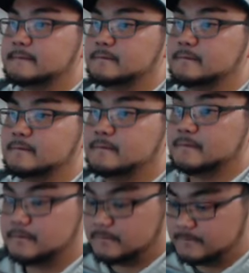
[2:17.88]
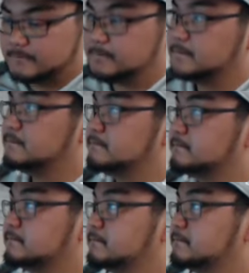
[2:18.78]

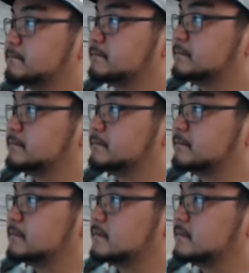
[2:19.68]
Nobody speaks.